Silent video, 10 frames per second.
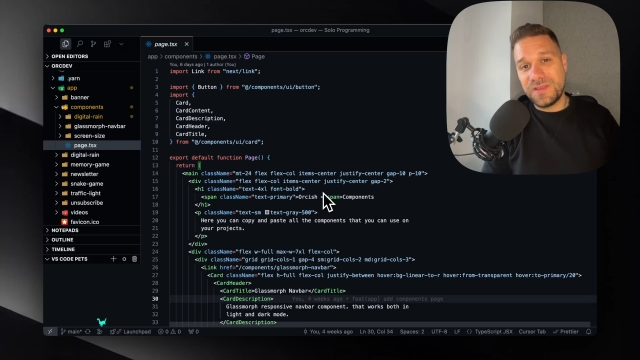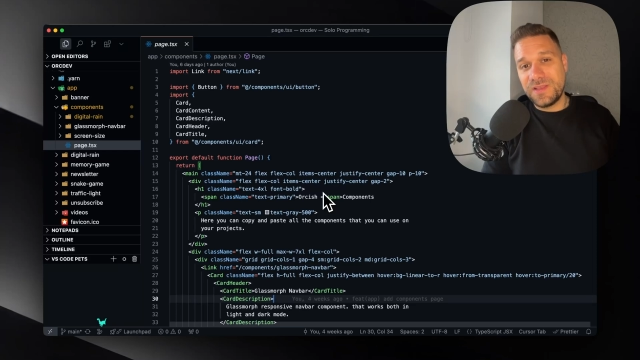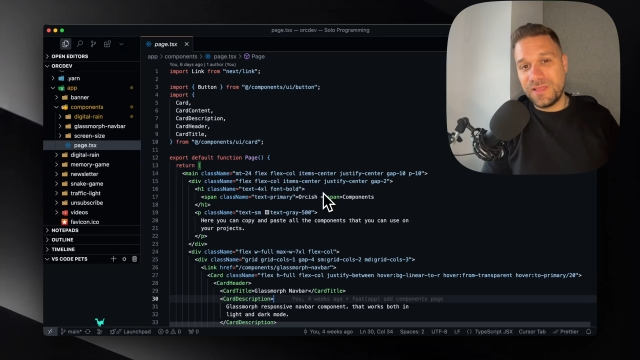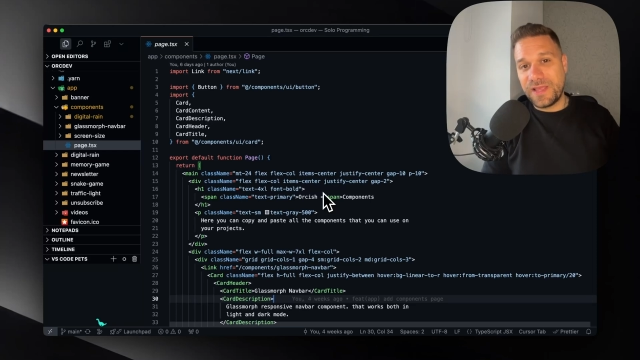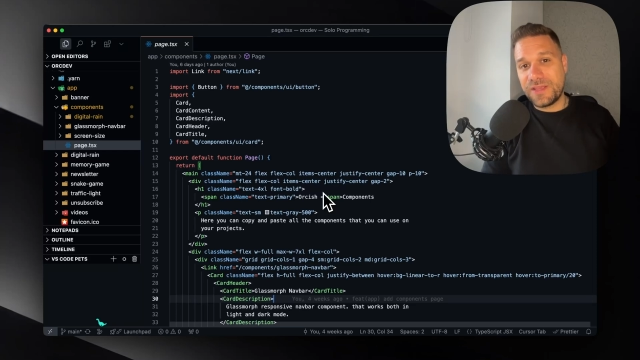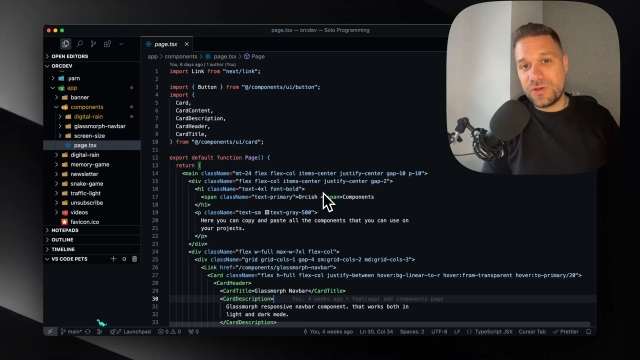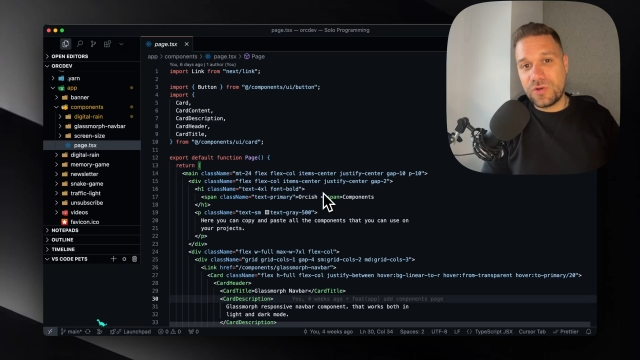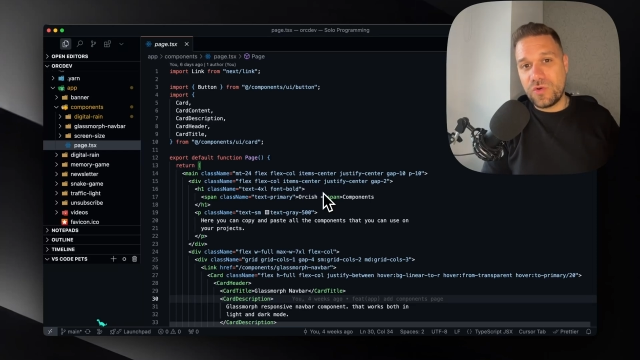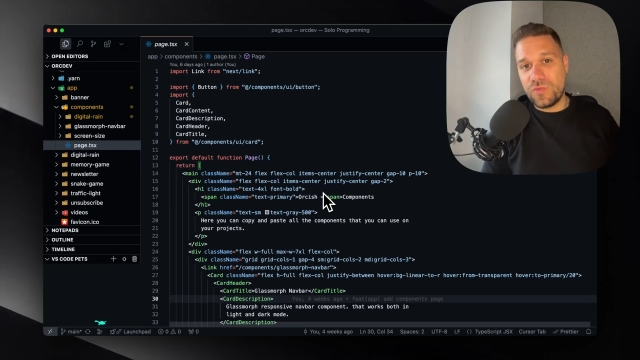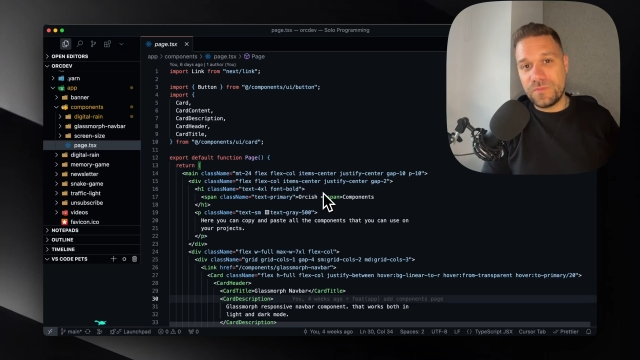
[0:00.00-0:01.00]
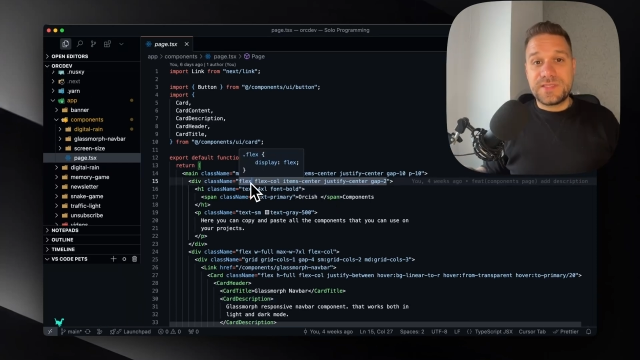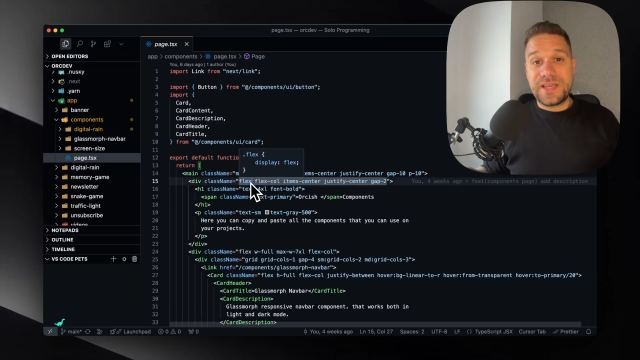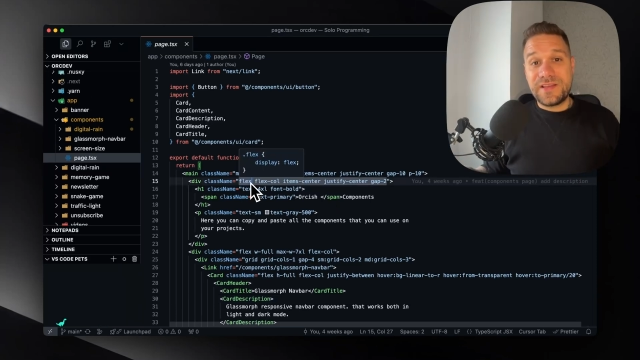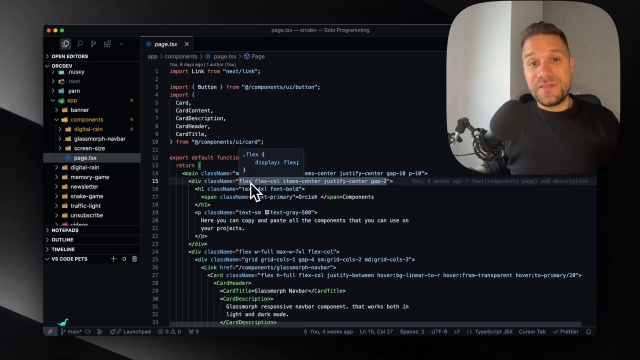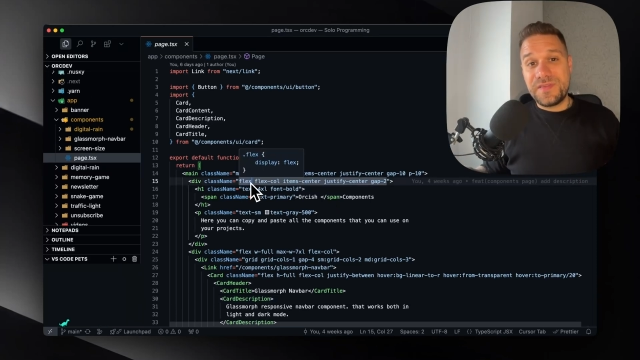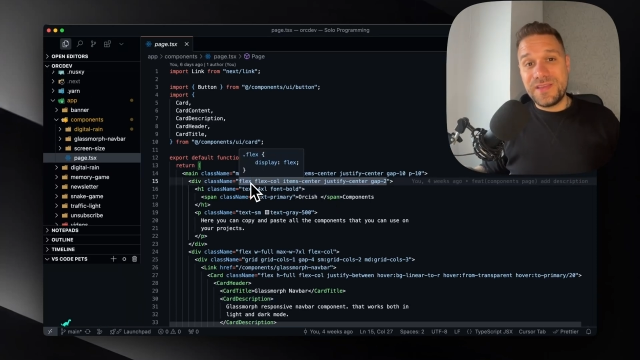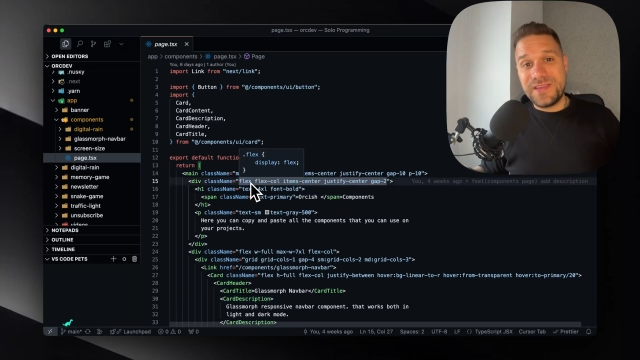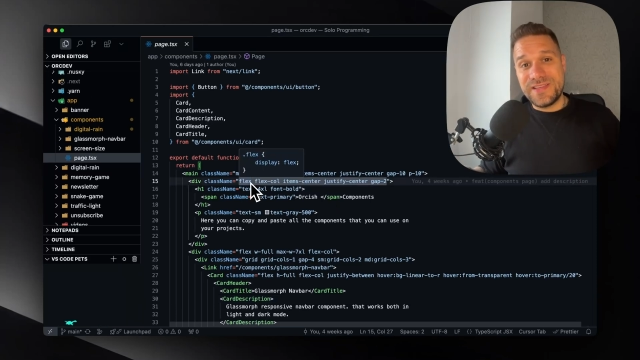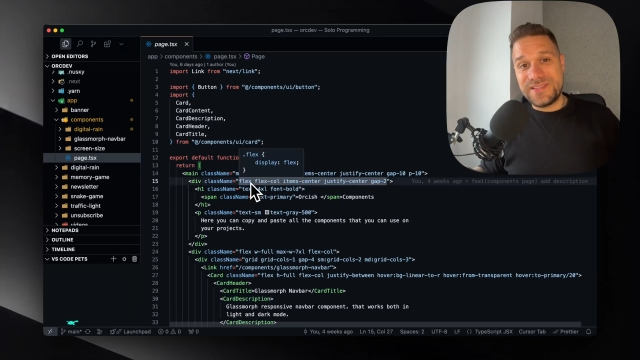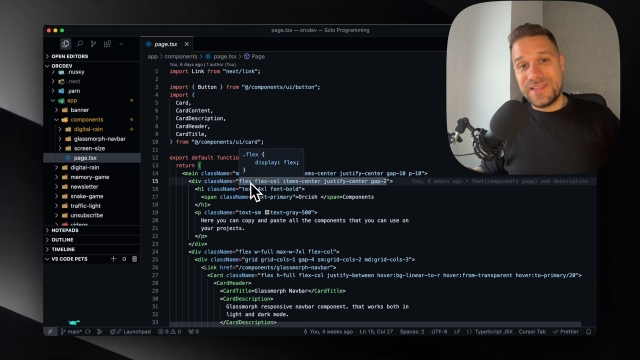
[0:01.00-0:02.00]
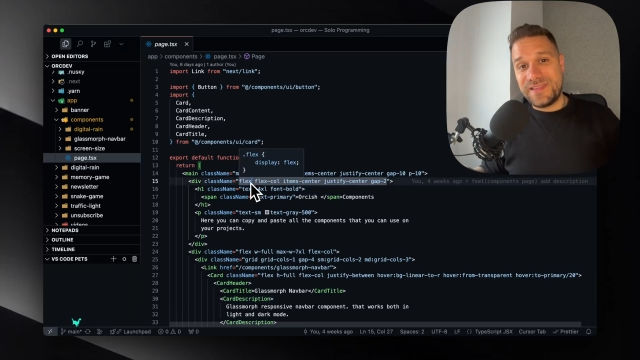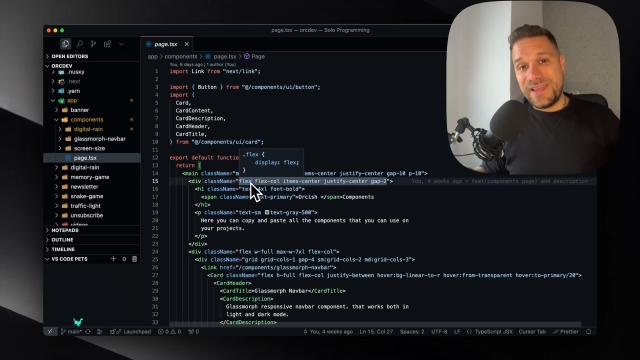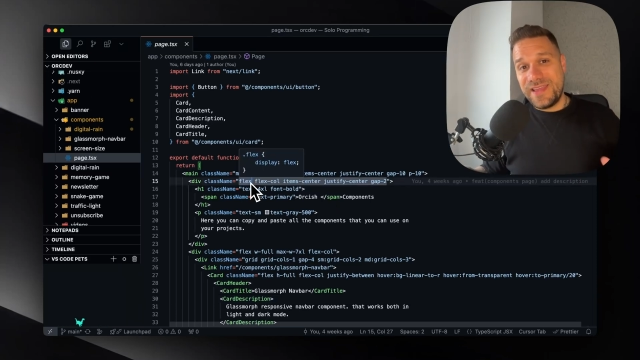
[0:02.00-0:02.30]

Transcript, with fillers: like home. Second thing is that